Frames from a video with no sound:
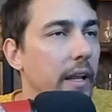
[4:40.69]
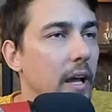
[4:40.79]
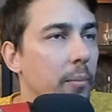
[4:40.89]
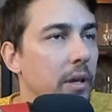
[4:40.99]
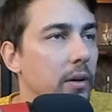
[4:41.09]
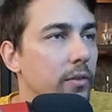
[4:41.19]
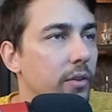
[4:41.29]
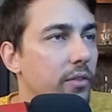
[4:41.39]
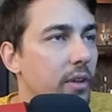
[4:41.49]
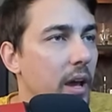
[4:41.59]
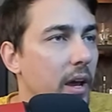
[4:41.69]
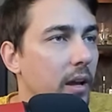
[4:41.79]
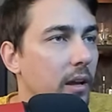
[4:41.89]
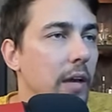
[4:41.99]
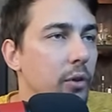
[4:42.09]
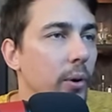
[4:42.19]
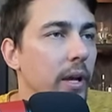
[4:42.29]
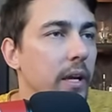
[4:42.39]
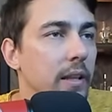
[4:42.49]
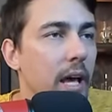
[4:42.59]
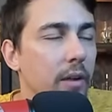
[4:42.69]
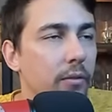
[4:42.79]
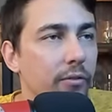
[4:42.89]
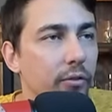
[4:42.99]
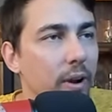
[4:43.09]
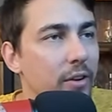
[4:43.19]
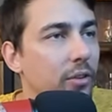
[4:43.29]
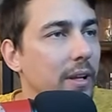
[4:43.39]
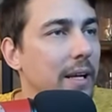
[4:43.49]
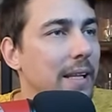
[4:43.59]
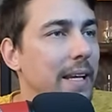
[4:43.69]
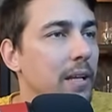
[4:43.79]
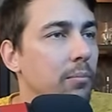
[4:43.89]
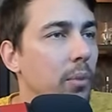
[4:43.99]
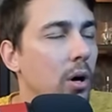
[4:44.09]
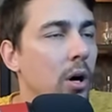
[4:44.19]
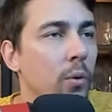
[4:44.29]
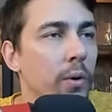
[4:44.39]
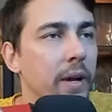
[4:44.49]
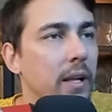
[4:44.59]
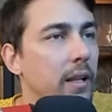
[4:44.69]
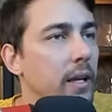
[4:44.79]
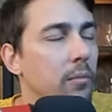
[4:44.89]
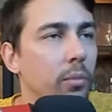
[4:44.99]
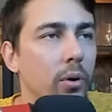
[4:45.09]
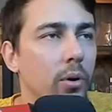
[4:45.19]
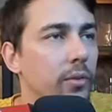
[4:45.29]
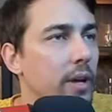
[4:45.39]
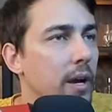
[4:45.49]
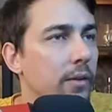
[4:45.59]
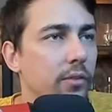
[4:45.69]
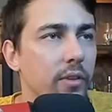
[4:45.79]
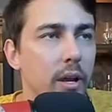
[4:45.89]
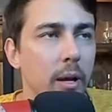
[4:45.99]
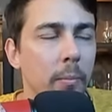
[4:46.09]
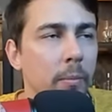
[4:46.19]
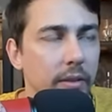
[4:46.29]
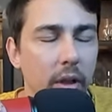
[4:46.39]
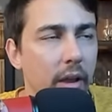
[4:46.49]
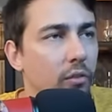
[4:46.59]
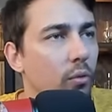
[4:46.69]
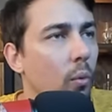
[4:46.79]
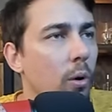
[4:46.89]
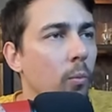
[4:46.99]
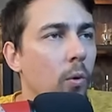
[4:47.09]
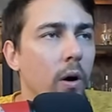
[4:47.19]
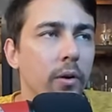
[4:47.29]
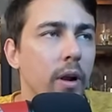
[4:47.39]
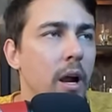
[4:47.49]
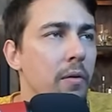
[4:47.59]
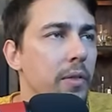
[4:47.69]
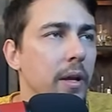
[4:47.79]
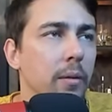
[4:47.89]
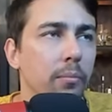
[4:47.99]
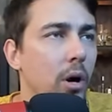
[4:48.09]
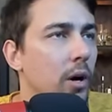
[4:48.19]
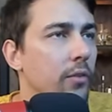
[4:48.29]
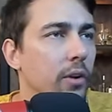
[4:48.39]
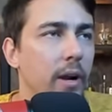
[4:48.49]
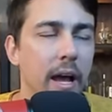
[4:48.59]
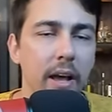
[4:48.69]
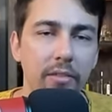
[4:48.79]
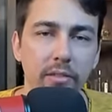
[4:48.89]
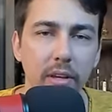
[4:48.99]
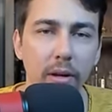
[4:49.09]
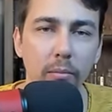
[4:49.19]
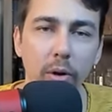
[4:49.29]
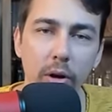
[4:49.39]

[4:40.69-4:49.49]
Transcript: And I'm here to say, if you're hitting out of a freshly clean bong with a clean bowl, down stem, nice warm water, everything, bongs are S tier, bro.